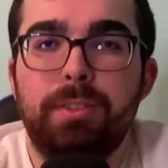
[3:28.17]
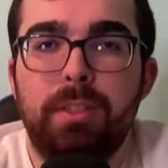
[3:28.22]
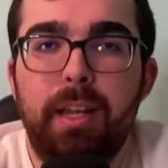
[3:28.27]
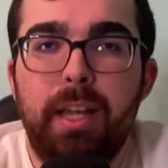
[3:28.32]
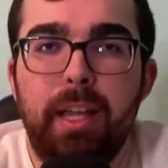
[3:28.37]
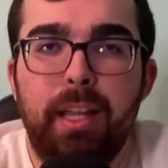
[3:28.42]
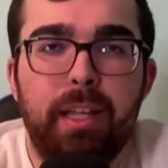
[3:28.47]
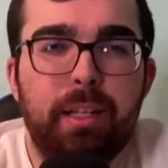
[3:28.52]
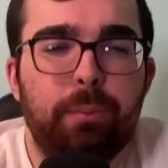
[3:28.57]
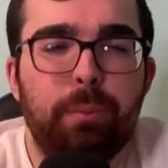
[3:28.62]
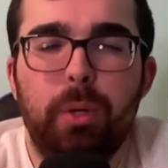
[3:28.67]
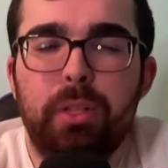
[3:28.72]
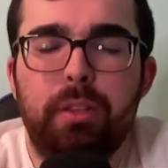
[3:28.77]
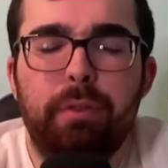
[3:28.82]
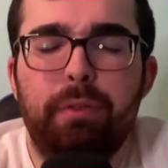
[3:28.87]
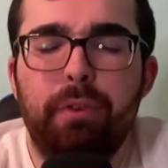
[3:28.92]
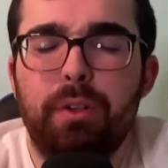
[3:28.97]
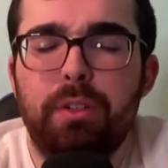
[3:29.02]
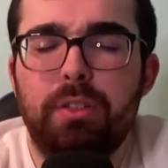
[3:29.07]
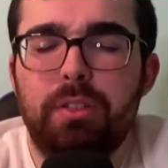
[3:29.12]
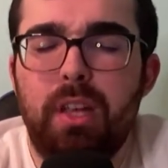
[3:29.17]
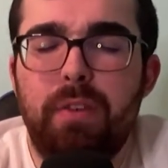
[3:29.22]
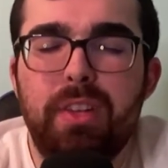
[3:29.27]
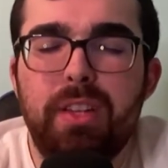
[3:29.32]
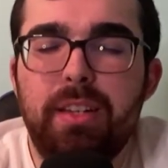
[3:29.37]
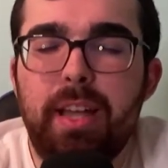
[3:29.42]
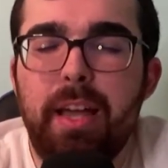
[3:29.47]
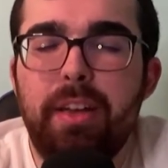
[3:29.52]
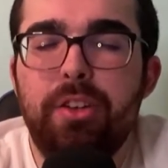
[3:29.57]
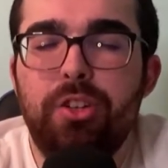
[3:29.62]
had, like, what, the first
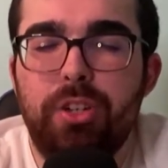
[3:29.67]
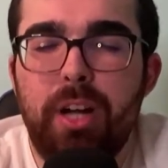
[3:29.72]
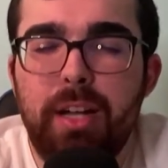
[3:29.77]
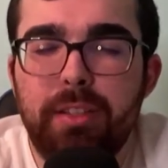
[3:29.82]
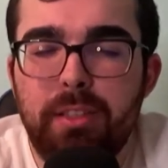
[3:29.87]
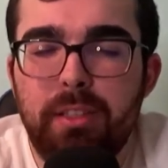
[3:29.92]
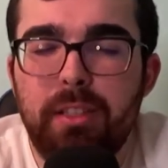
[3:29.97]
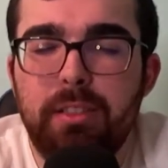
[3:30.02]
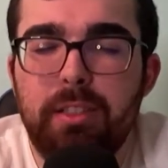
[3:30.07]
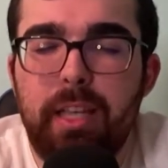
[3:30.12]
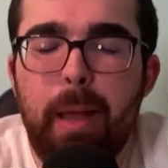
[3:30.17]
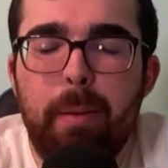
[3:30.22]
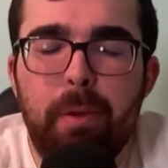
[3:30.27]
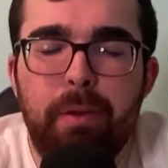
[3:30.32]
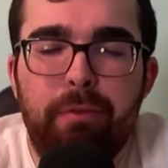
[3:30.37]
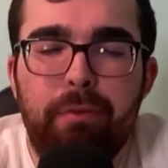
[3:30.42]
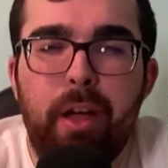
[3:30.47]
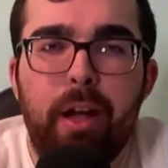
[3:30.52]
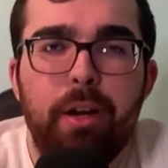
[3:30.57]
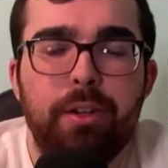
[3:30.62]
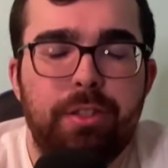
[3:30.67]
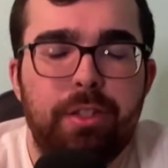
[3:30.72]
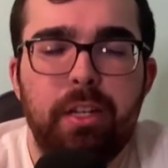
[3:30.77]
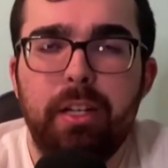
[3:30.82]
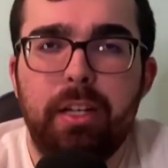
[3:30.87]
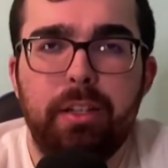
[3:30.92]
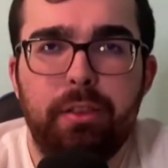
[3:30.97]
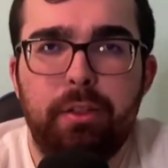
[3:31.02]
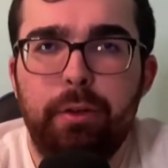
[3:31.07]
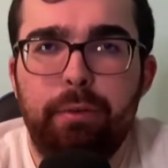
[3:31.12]
7-10 shots of this game. The Flyers didn't
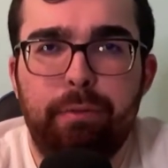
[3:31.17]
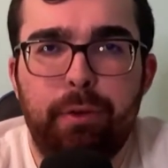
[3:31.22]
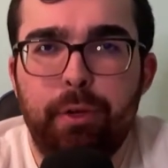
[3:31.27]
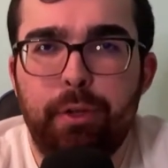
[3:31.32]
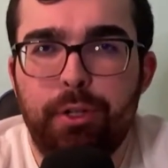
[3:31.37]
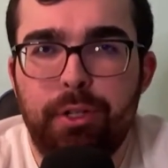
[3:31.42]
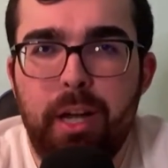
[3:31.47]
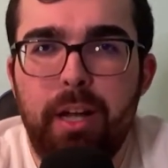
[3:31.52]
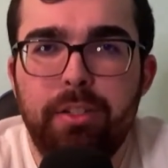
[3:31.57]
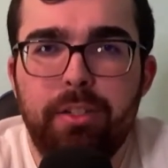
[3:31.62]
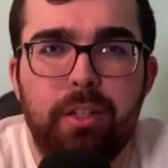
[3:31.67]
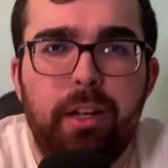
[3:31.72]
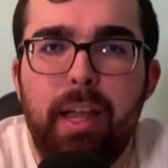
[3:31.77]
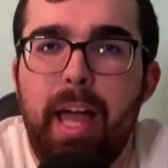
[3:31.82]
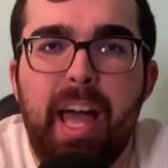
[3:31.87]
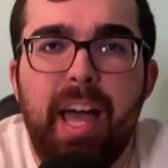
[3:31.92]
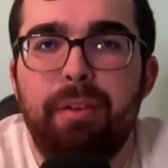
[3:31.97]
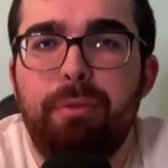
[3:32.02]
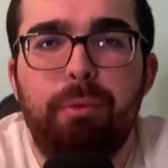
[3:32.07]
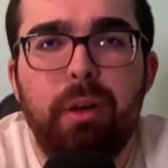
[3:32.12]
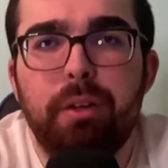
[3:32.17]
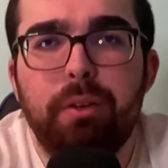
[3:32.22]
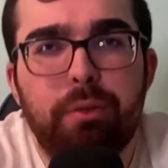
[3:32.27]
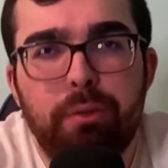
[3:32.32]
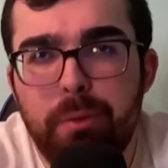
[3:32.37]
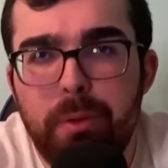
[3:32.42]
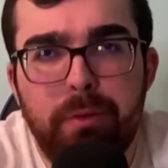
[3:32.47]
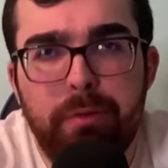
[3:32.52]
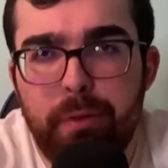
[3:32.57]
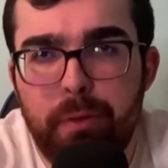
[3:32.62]
get their first shot until halfway
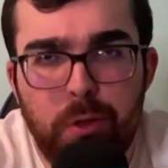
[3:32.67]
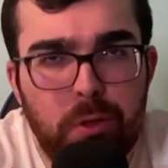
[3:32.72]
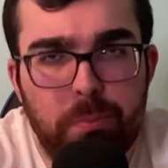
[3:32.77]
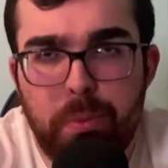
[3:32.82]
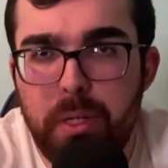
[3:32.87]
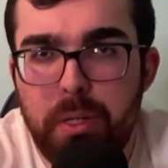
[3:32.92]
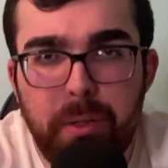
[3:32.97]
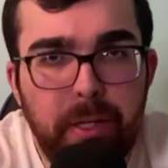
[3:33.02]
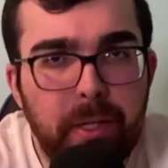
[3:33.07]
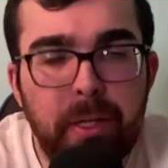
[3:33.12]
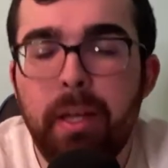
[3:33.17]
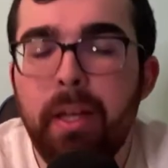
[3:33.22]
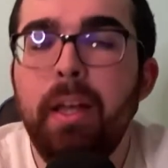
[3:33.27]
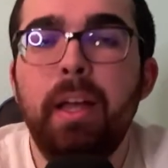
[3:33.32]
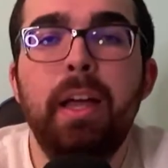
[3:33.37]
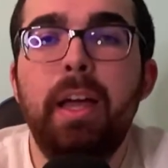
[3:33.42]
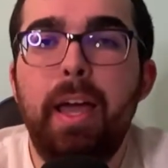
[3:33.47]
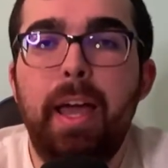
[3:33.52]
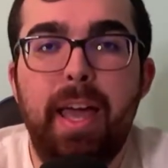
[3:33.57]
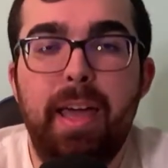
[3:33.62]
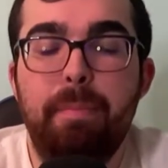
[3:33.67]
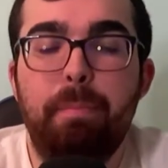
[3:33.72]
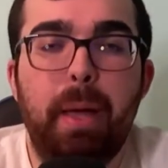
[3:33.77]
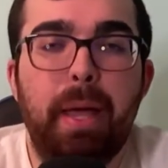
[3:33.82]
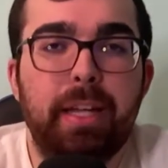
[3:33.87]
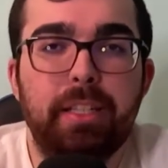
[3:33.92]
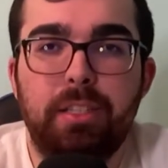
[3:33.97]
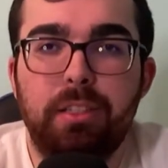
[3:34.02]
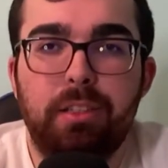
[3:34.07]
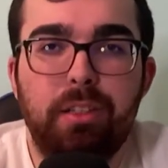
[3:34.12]
through the first period. And
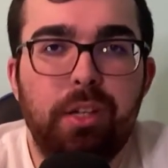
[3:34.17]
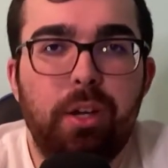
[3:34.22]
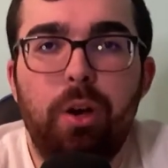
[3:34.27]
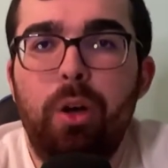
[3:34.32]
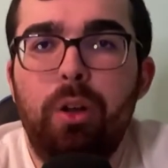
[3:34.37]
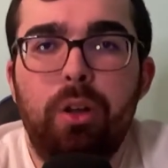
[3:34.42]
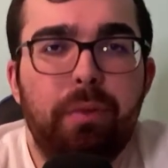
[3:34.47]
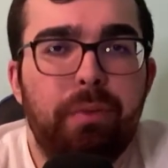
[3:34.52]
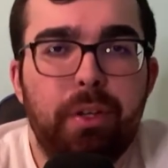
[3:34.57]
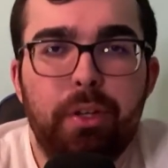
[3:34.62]
basically, all of their